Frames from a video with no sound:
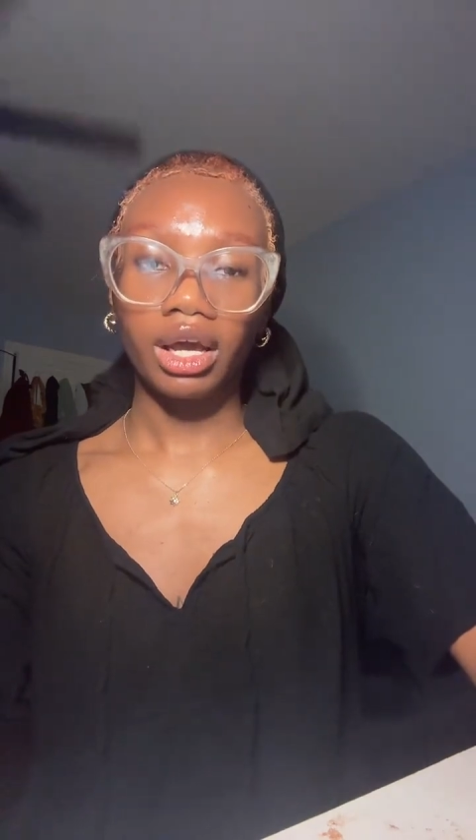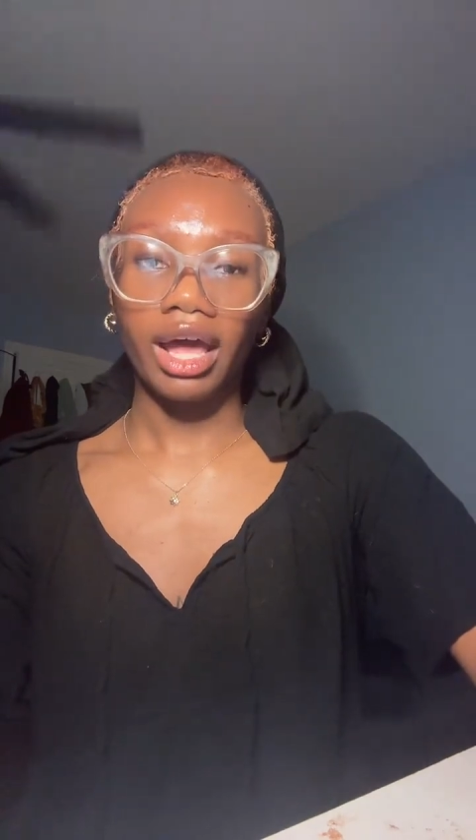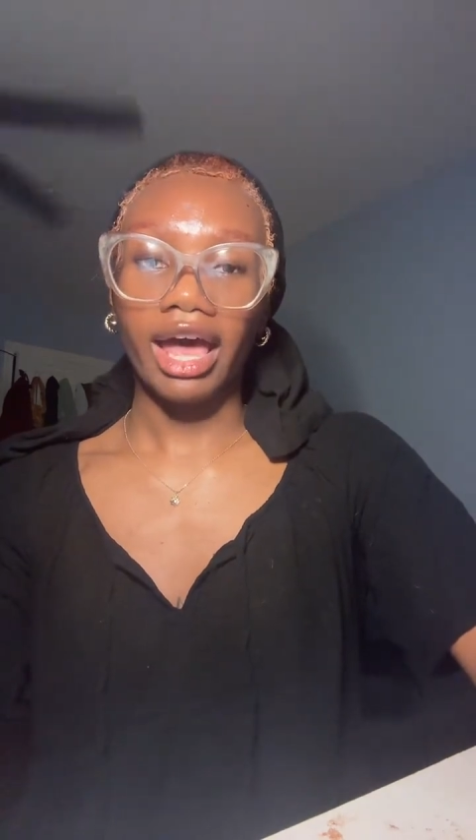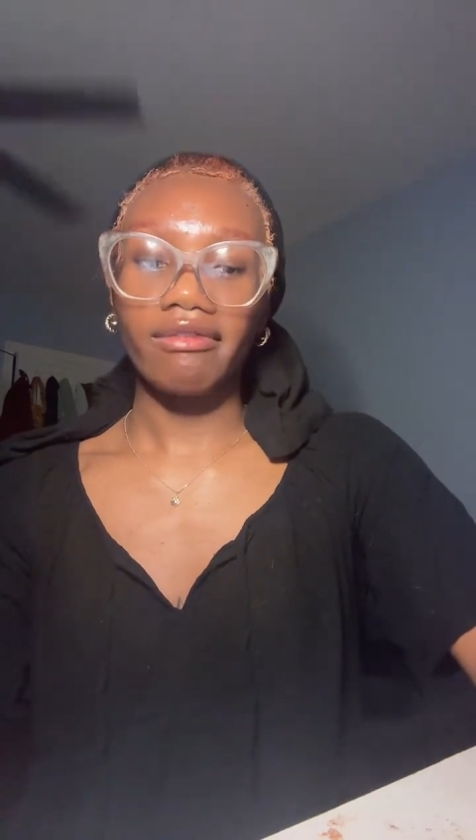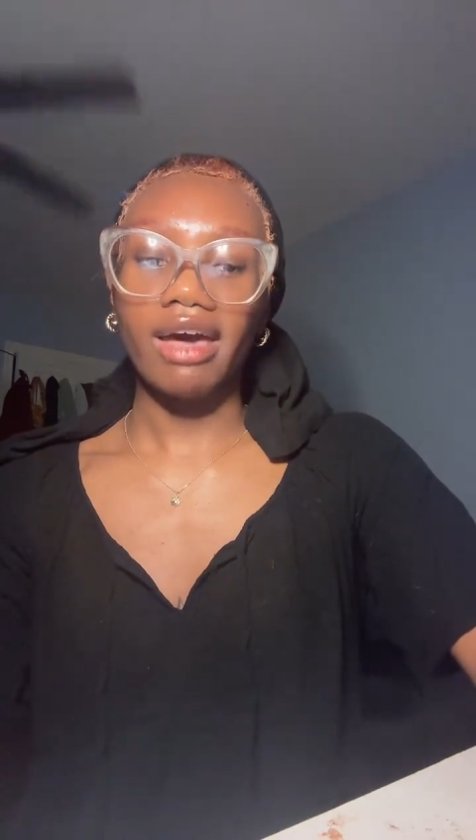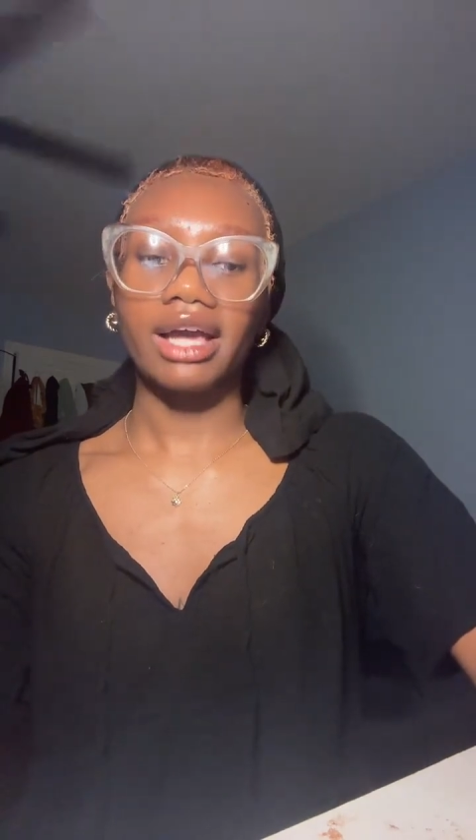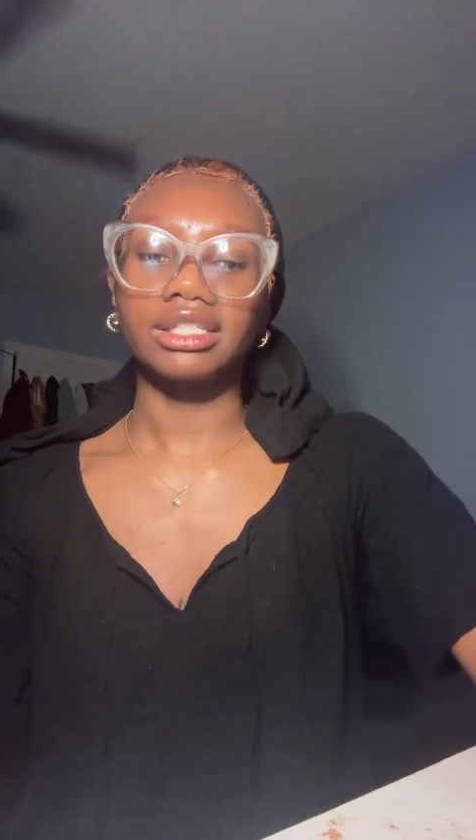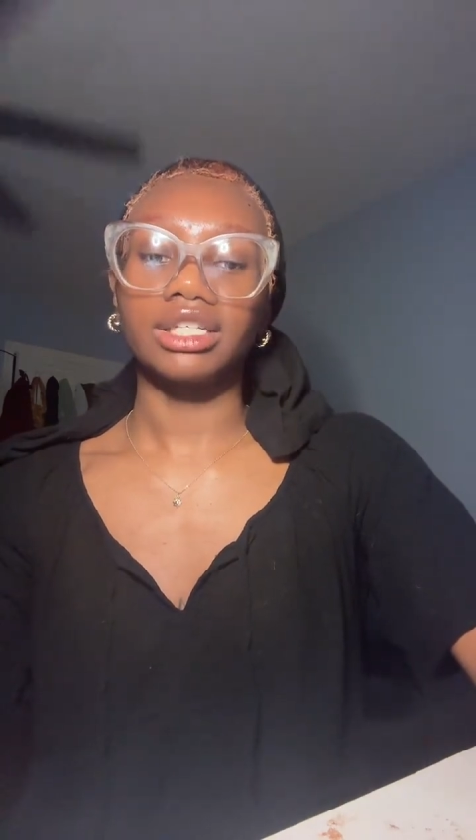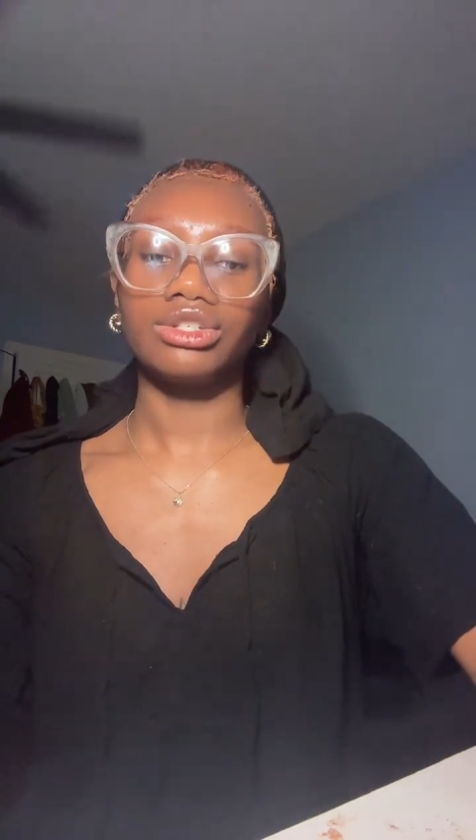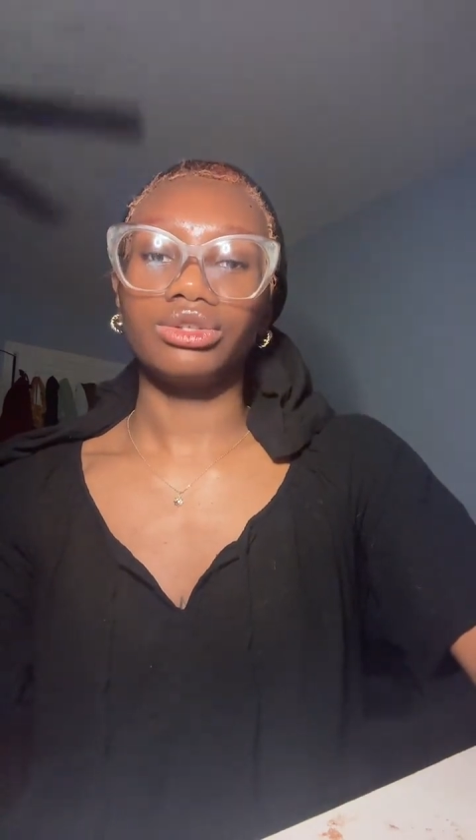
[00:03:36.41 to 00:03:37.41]
have
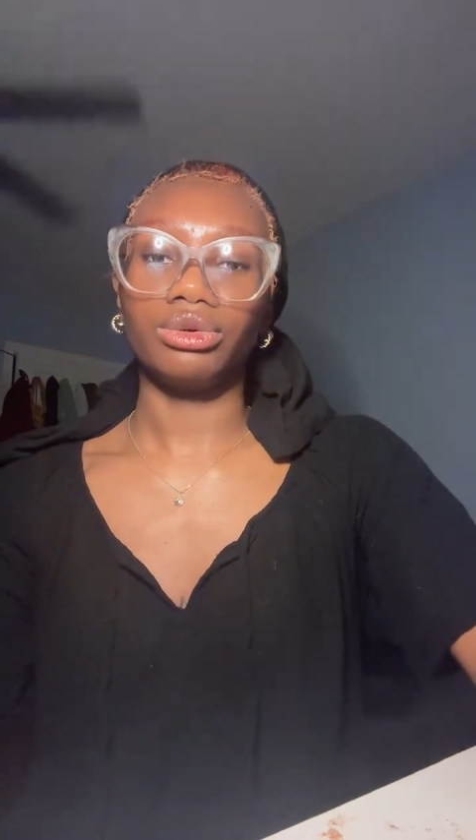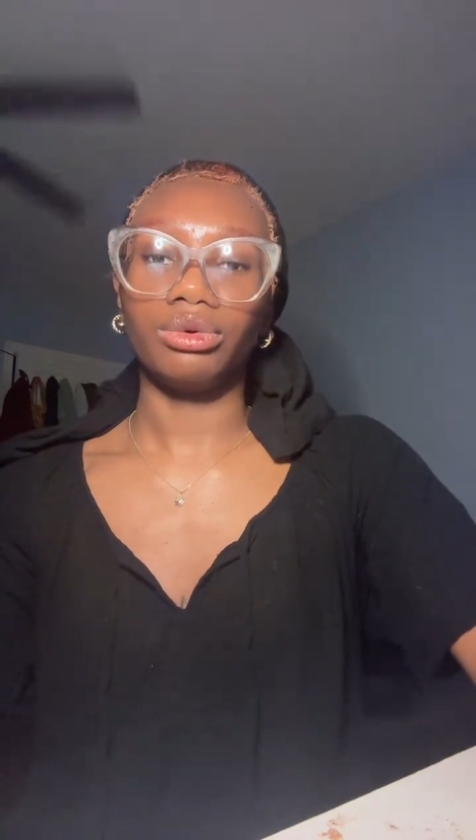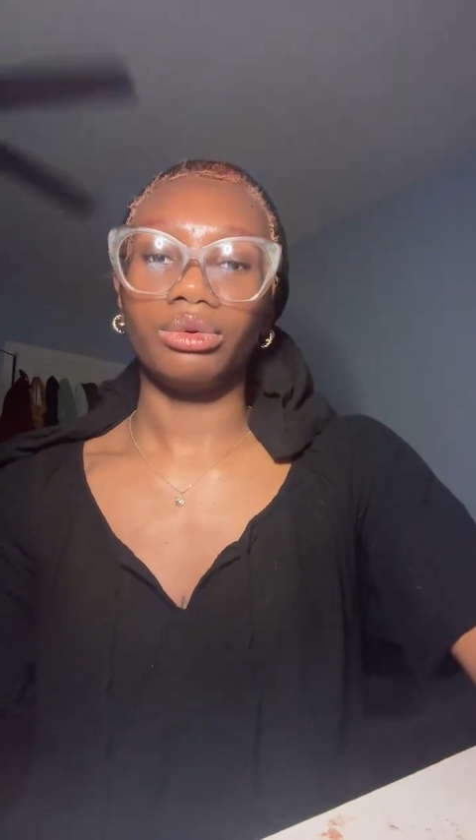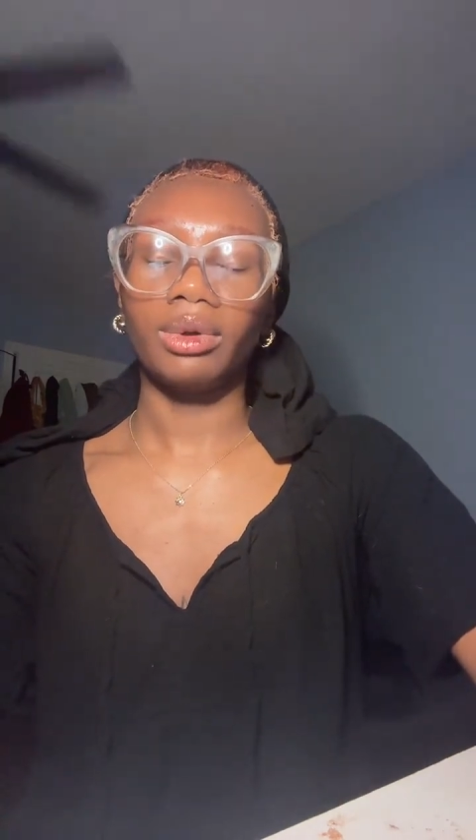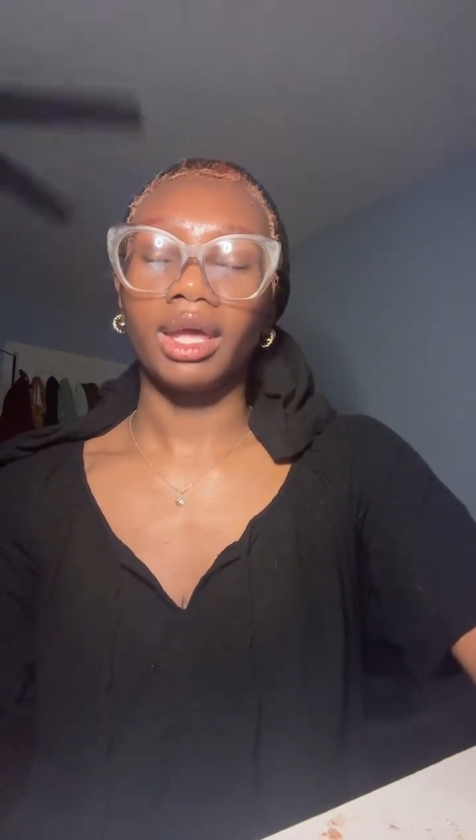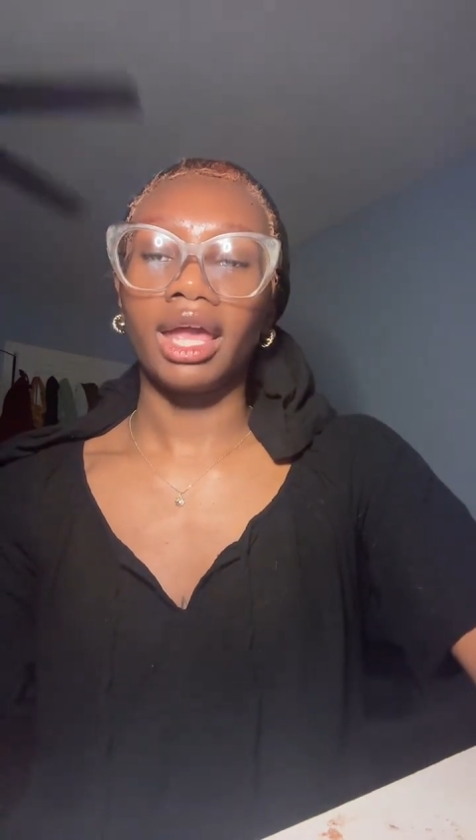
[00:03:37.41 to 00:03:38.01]
access to.